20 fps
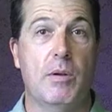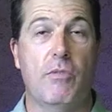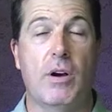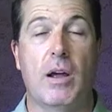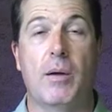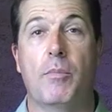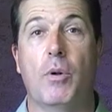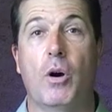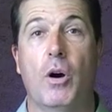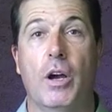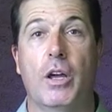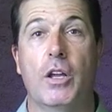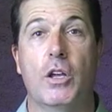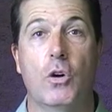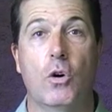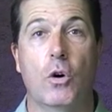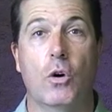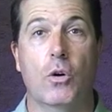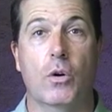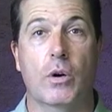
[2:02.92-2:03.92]
run by
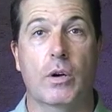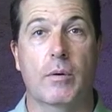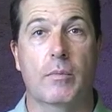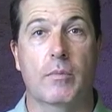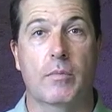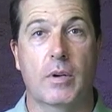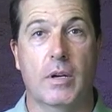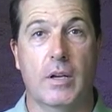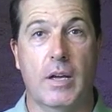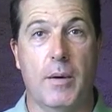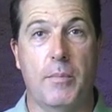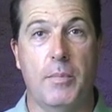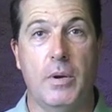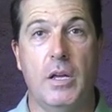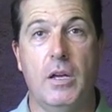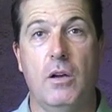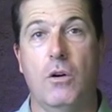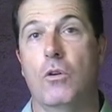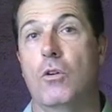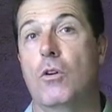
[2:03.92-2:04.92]
your
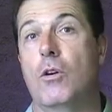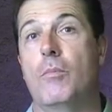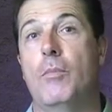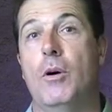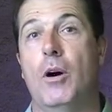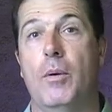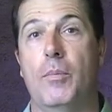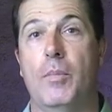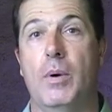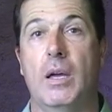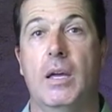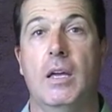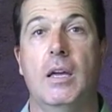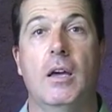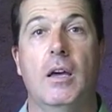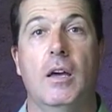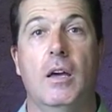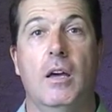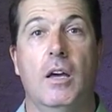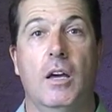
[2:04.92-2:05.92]
company, or it might be
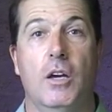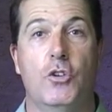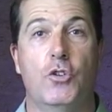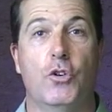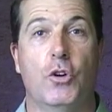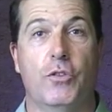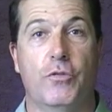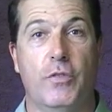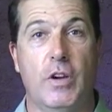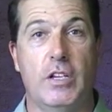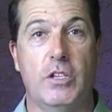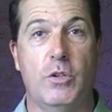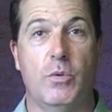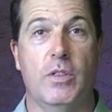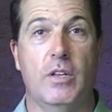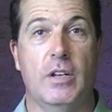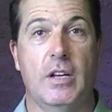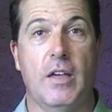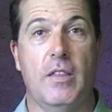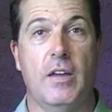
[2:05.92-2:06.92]
a joint venture with
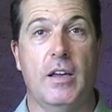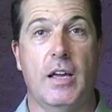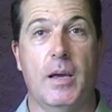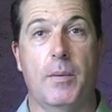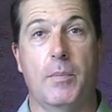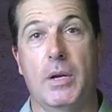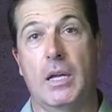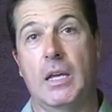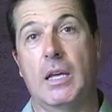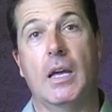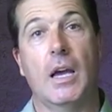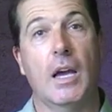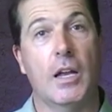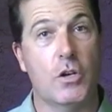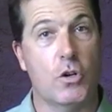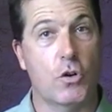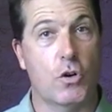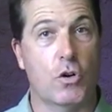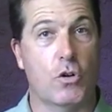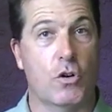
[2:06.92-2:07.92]
another company and
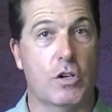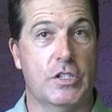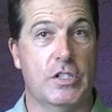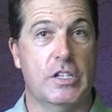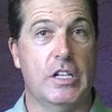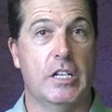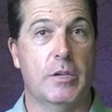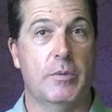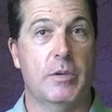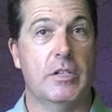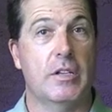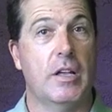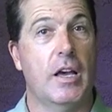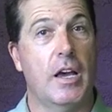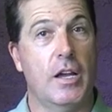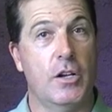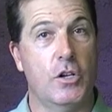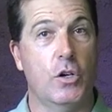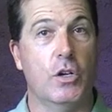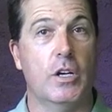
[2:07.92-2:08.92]
you're cross-selling them into that
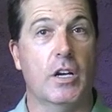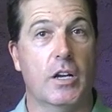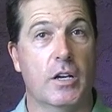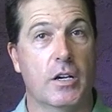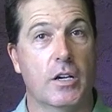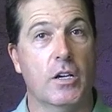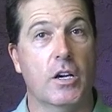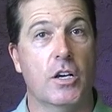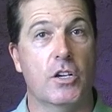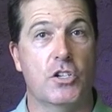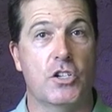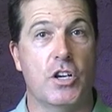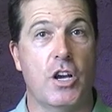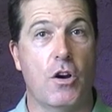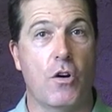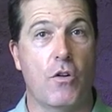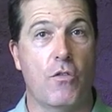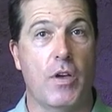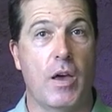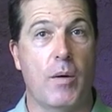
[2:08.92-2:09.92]
and you get a
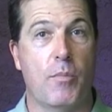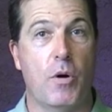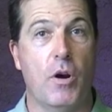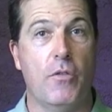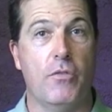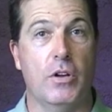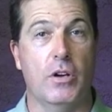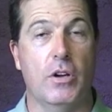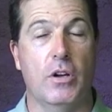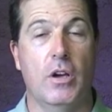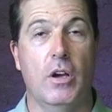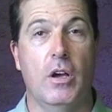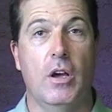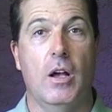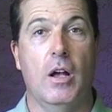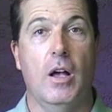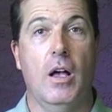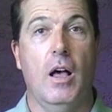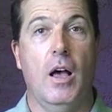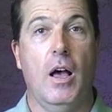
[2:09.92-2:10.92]
share of that profit.
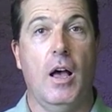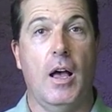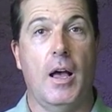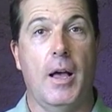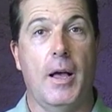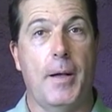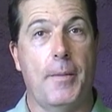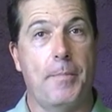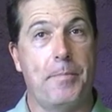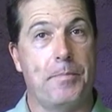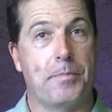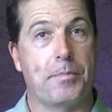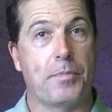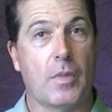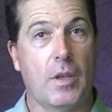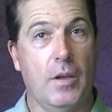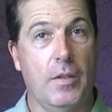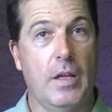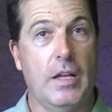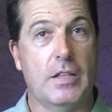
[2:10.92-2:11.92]

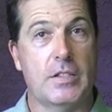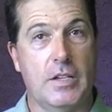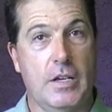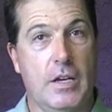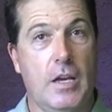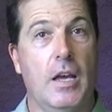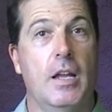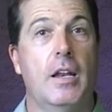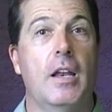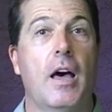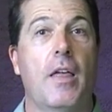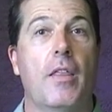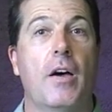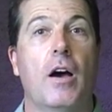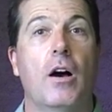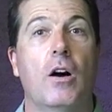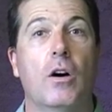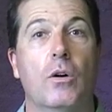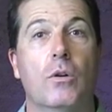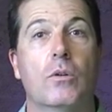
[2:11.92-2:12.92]
That's another
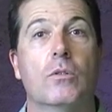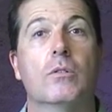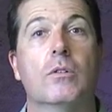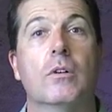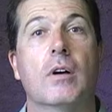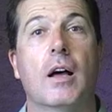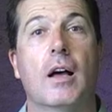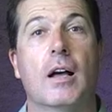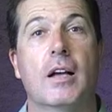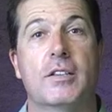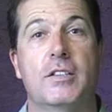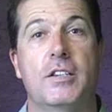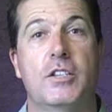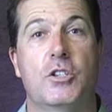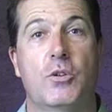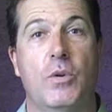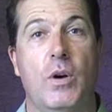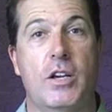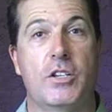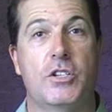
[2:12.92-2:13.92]
whole
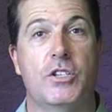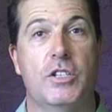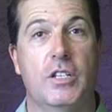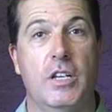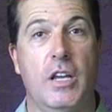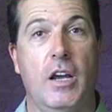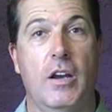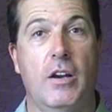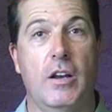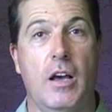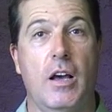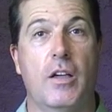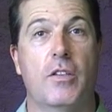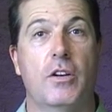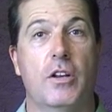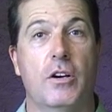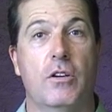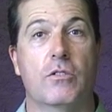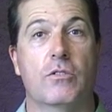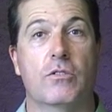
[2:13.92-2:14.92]
situation there, and
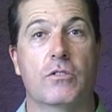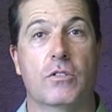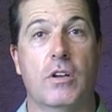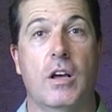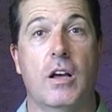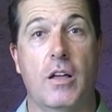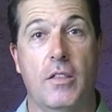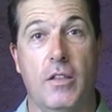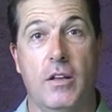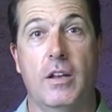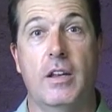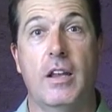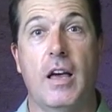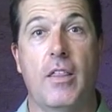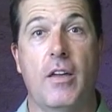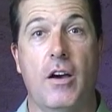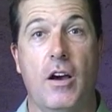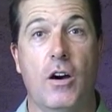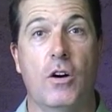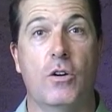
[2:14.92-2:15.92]

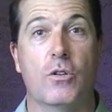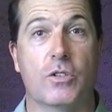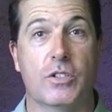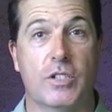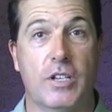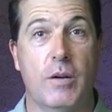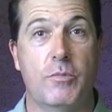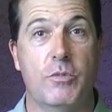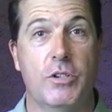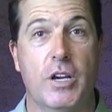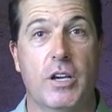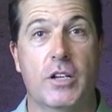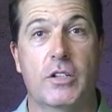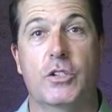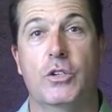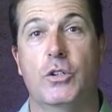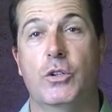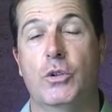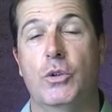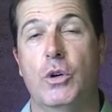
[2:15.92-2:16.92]
another whole subject
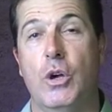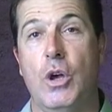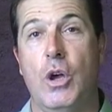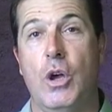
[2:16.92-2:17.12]
to